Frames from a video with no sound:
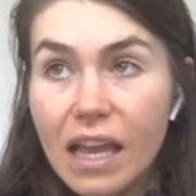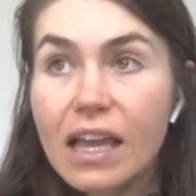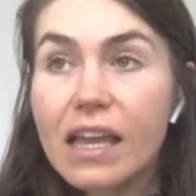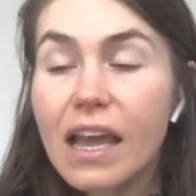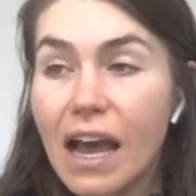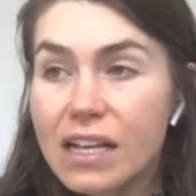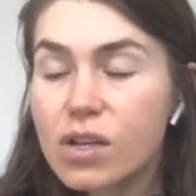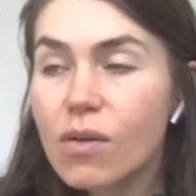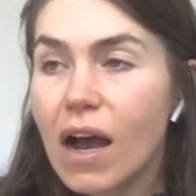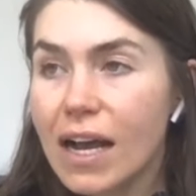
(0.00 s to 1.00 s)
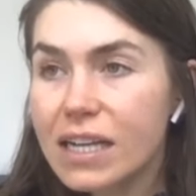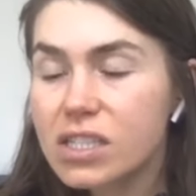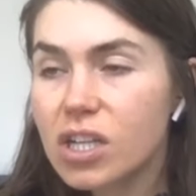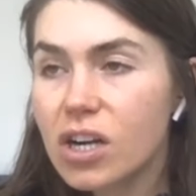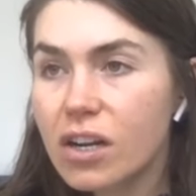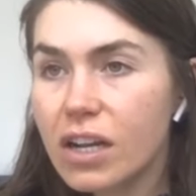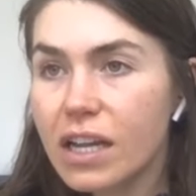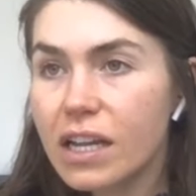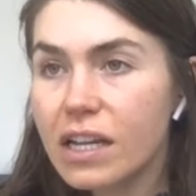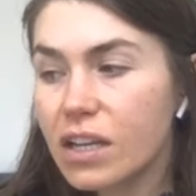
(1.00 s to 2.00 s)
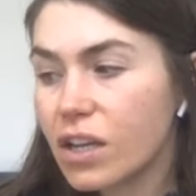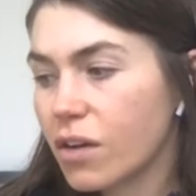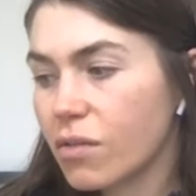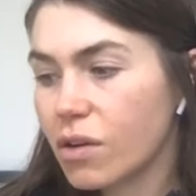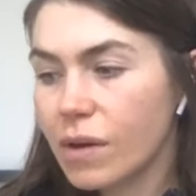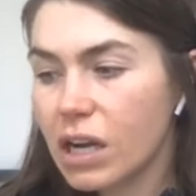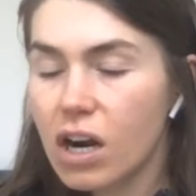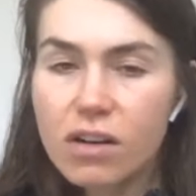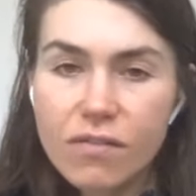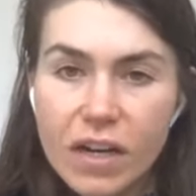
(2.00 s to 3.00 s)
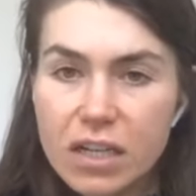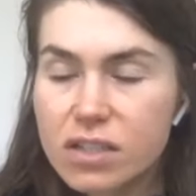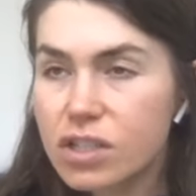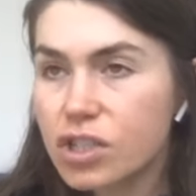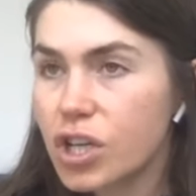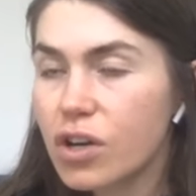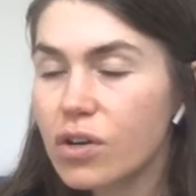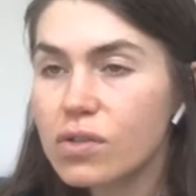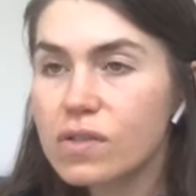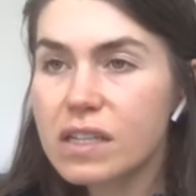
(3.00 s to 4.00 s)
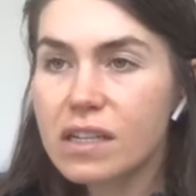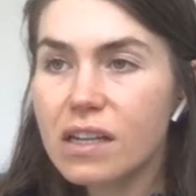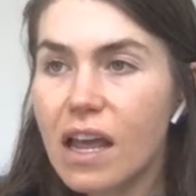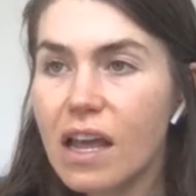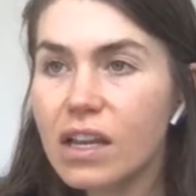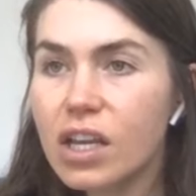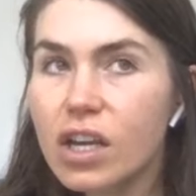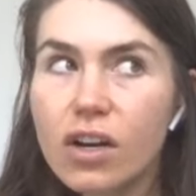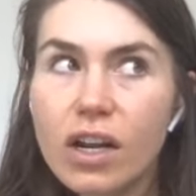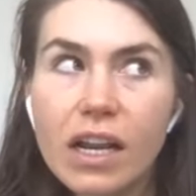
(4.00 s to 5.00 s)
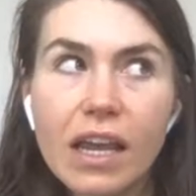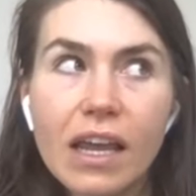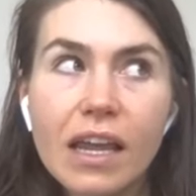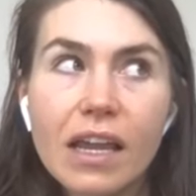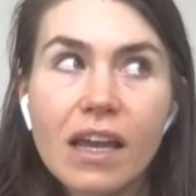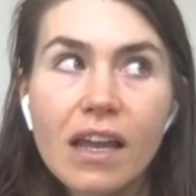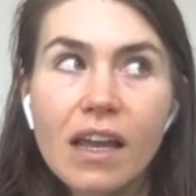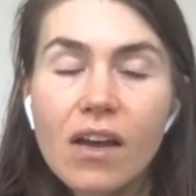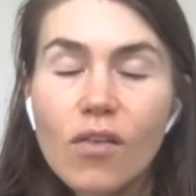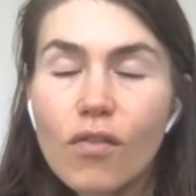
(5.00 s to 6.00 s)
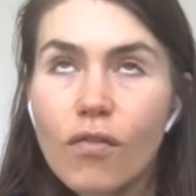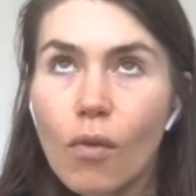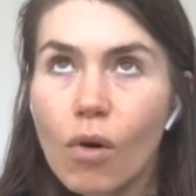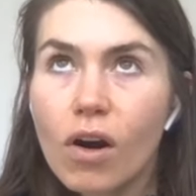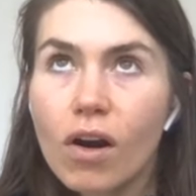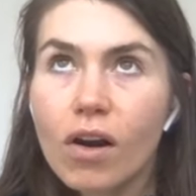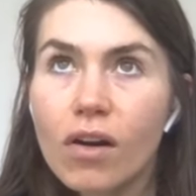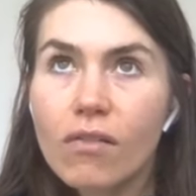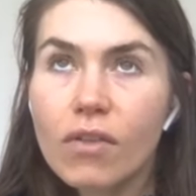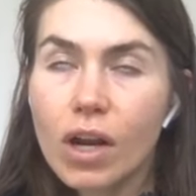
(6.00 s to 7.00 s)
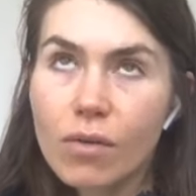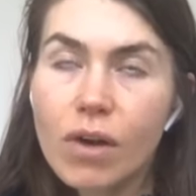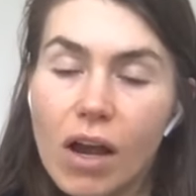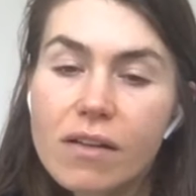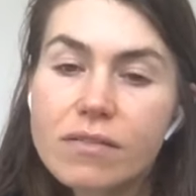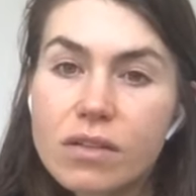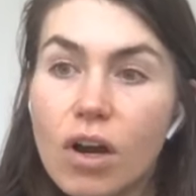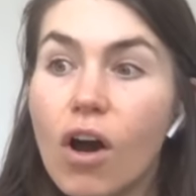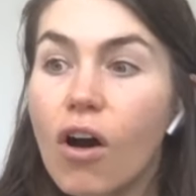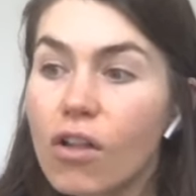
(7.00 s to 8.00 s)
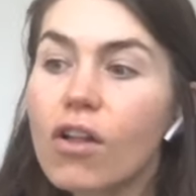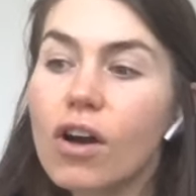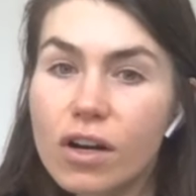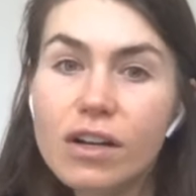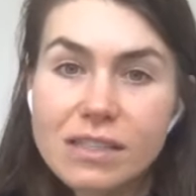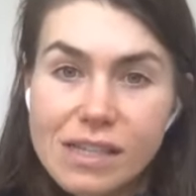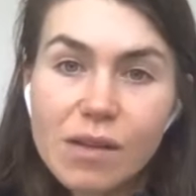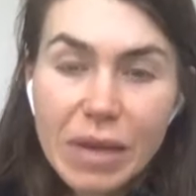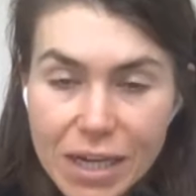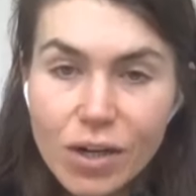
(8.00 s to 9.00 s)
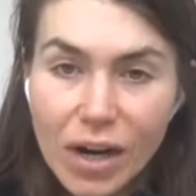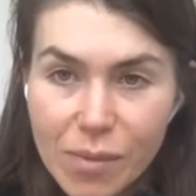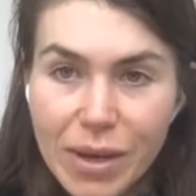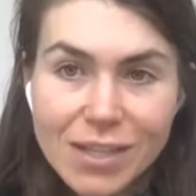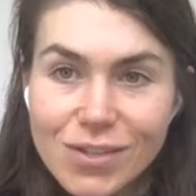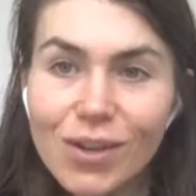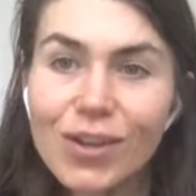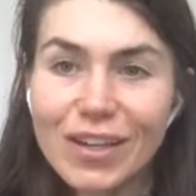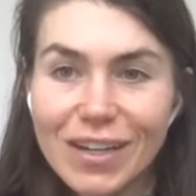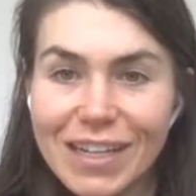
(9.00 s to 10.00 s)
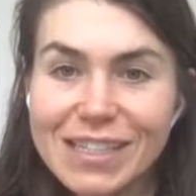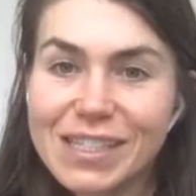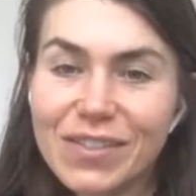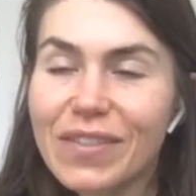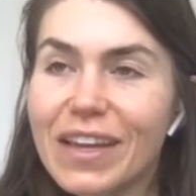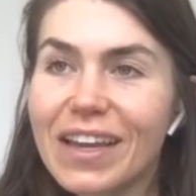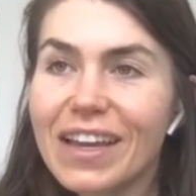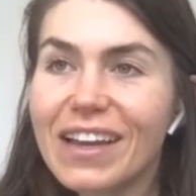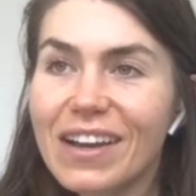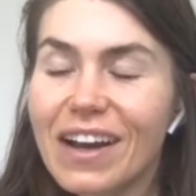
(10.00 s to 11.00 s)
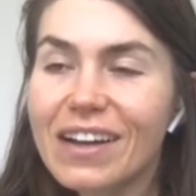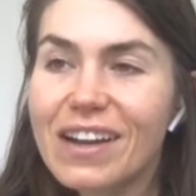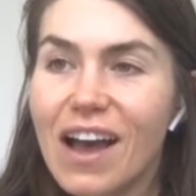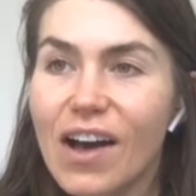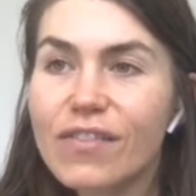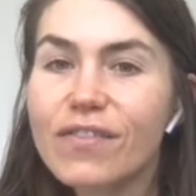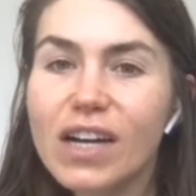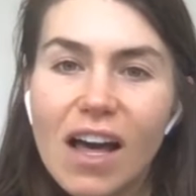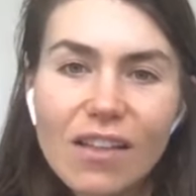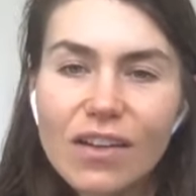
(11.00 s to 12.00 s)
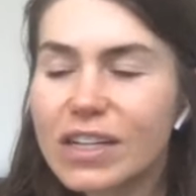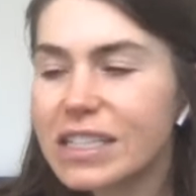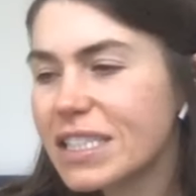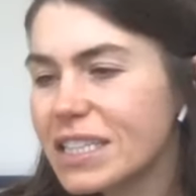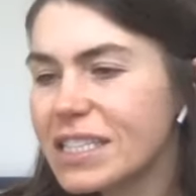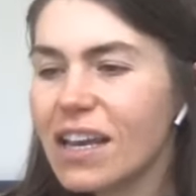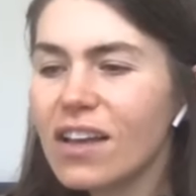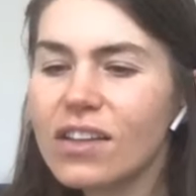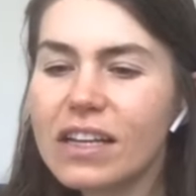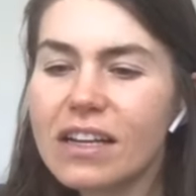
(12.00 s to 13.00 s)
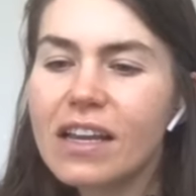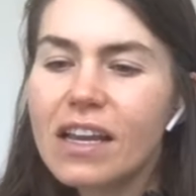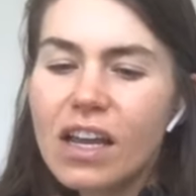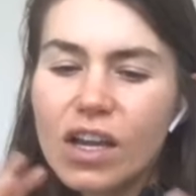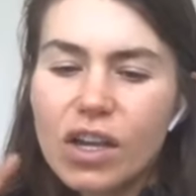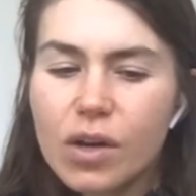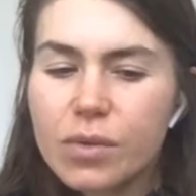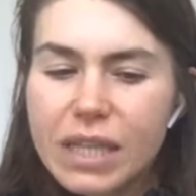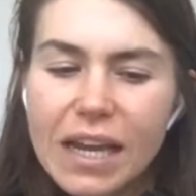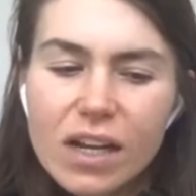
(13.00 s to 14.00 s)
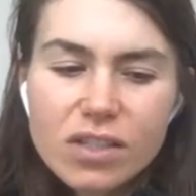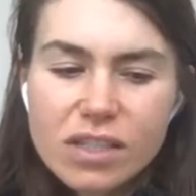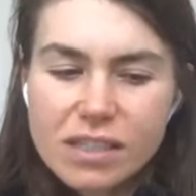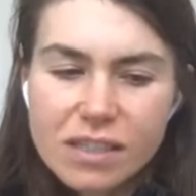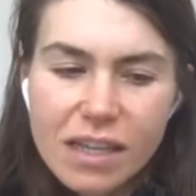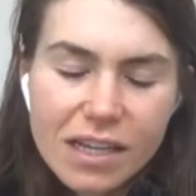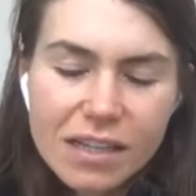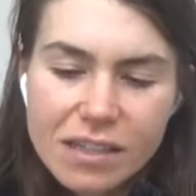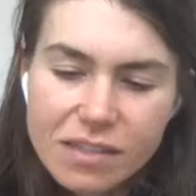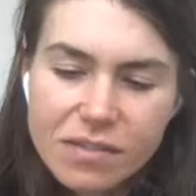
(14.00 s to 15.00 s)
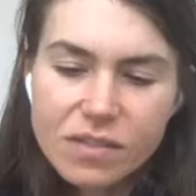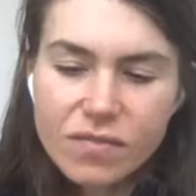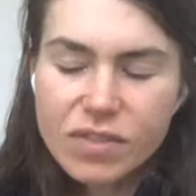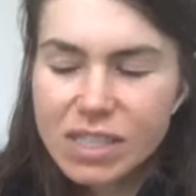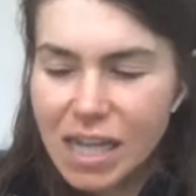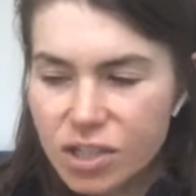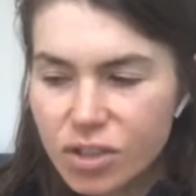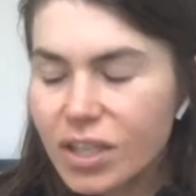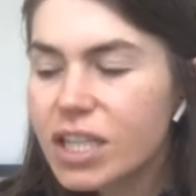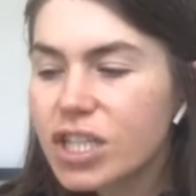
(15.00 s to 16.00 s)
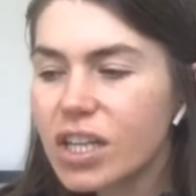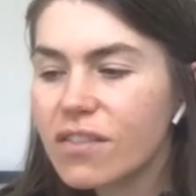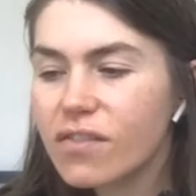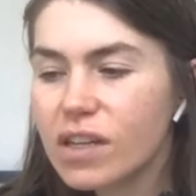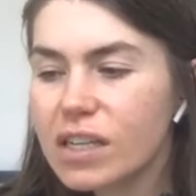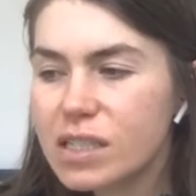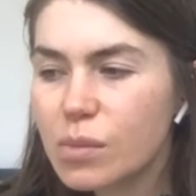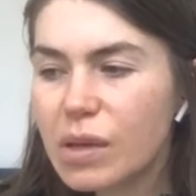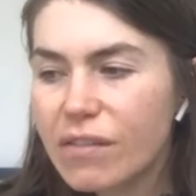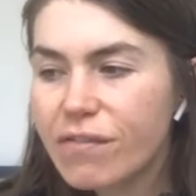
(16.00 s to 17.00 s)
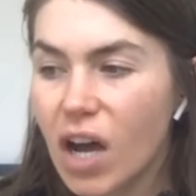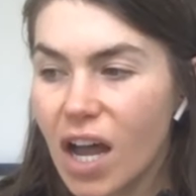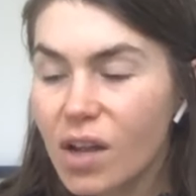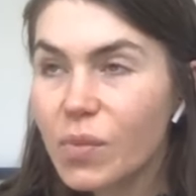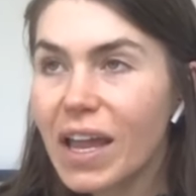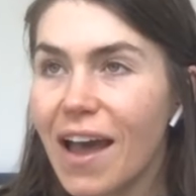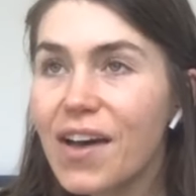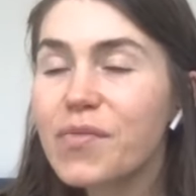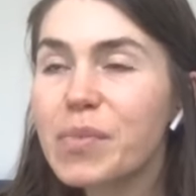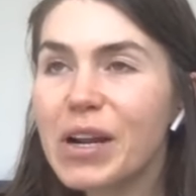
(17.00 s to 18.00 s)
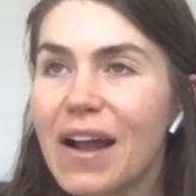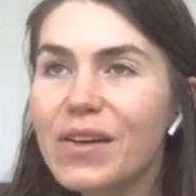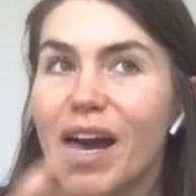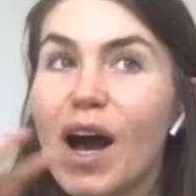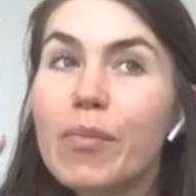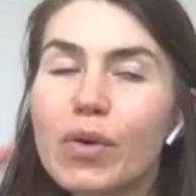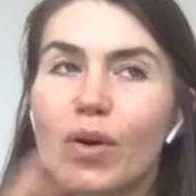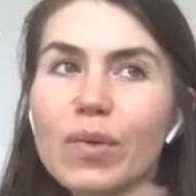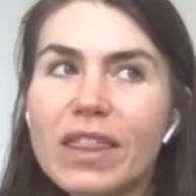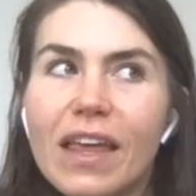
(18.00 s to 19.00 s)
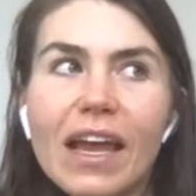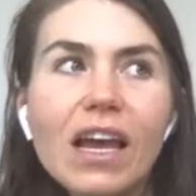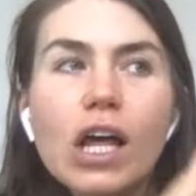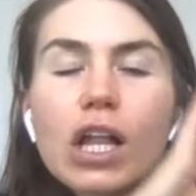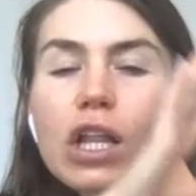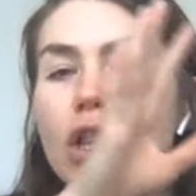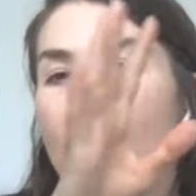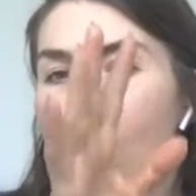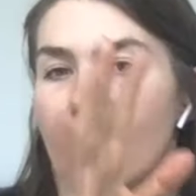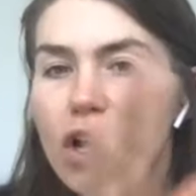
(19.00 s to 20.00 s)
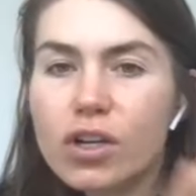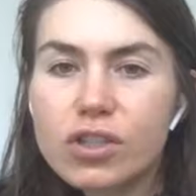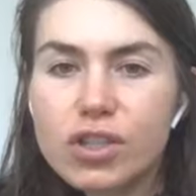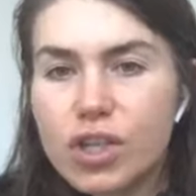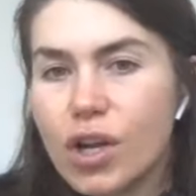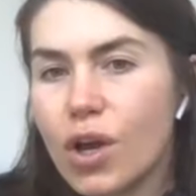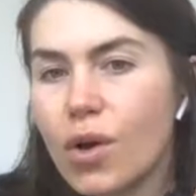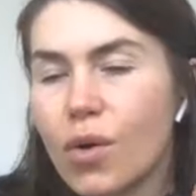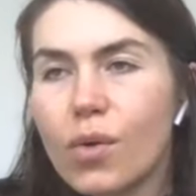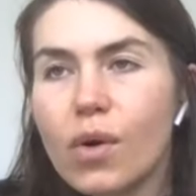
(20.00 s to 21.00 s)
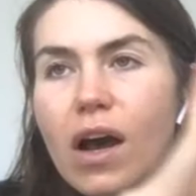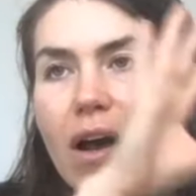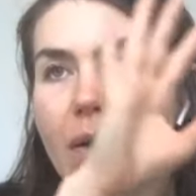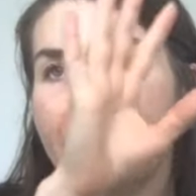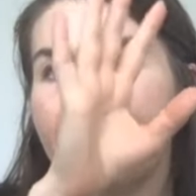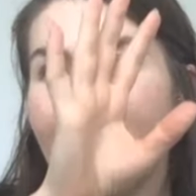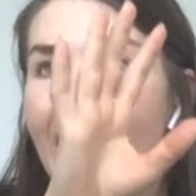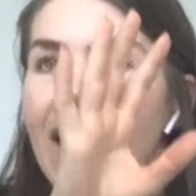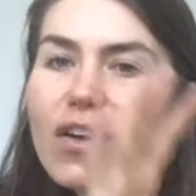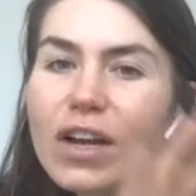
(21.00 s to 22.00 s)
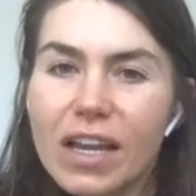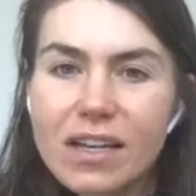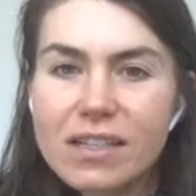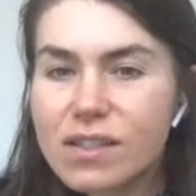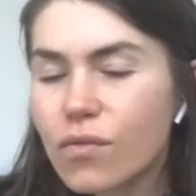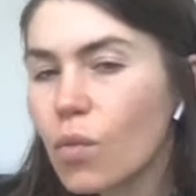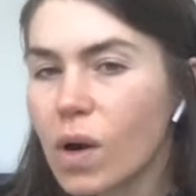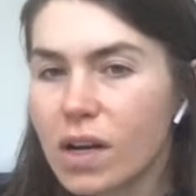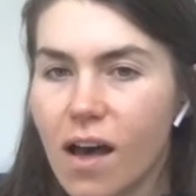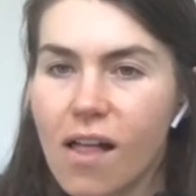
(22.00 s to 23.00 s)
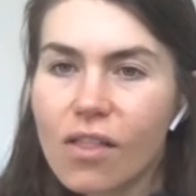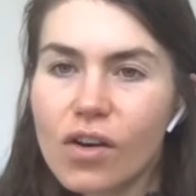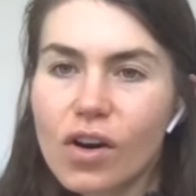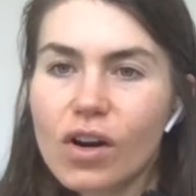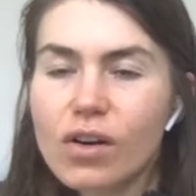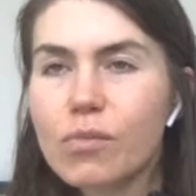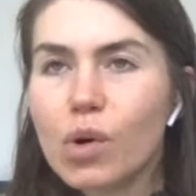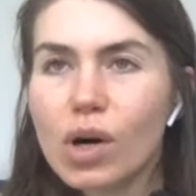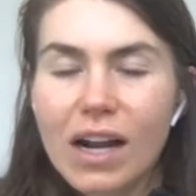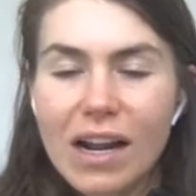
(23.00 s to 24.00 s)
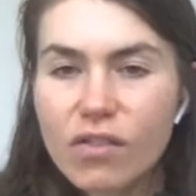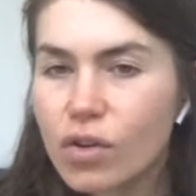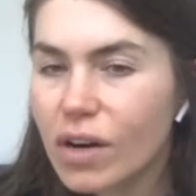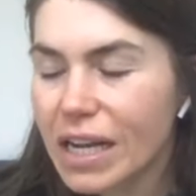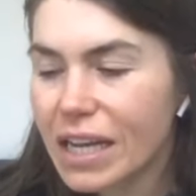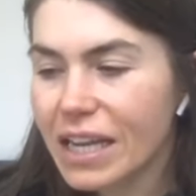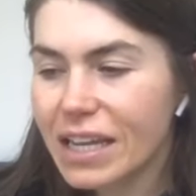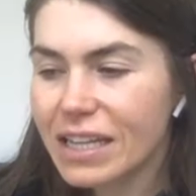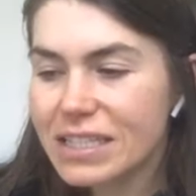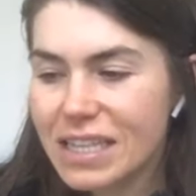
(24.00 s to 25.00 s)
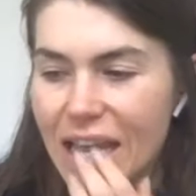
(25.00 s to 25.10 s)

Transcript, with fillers: Yeah. So I started, you know, going to art fairs and shows and, and curating for, you know, not all art is going to make a great puzzle. There needs to be enough color and detail and, you know, layers and, and saturation for it to be fun. We have put out a couple with like large, you know, um, areas of one color, or more kind of gradient.